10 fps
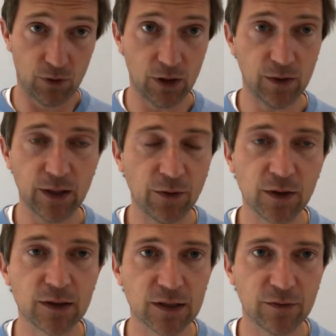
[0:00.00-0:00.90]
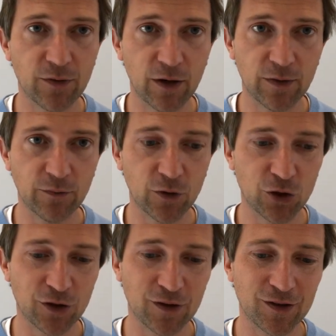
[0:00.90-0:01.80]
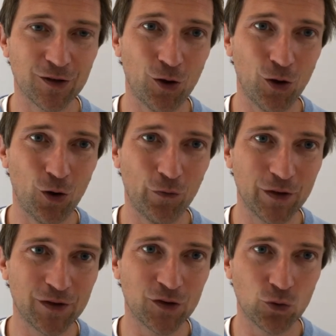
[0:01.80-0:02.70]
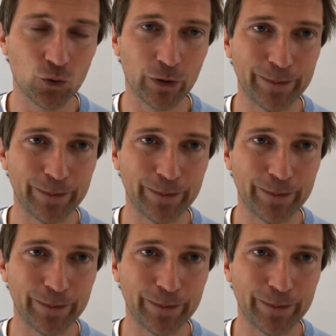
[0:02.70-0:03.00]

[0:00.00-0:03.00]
in the other surviving versions of this story.